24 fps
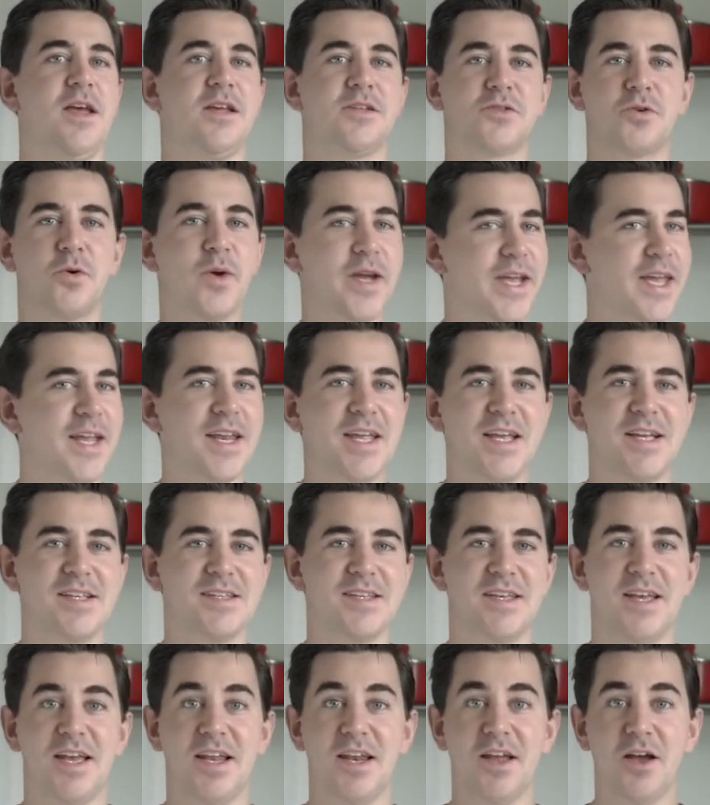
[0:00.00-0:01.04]
It's quick and
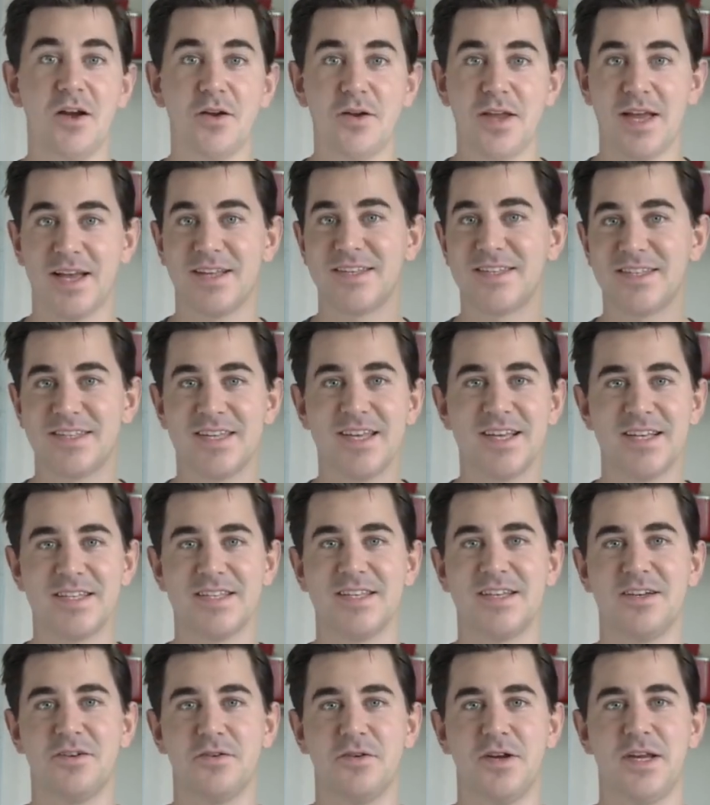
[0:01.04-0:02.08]
easy and it only has
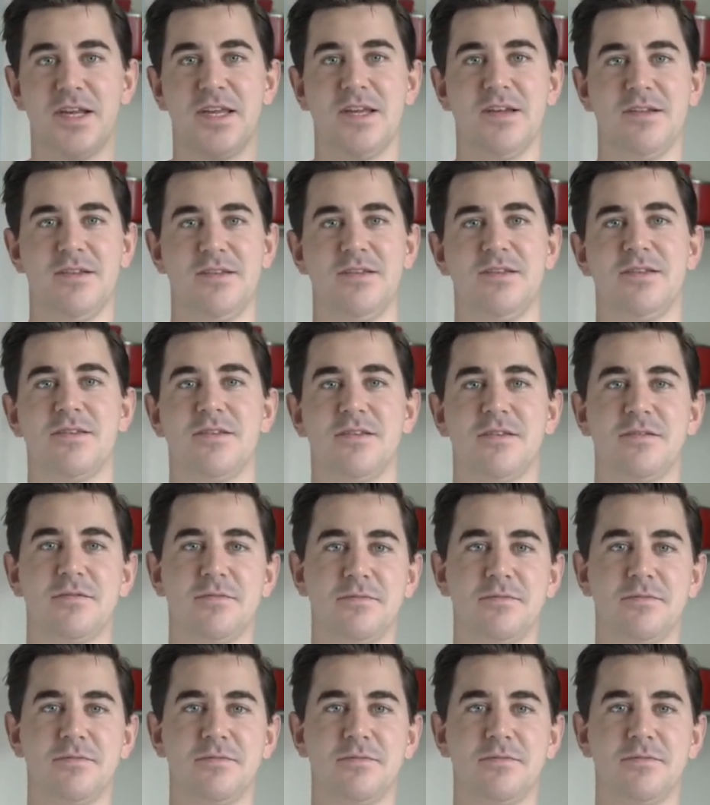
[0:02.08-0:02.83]
six ingredients.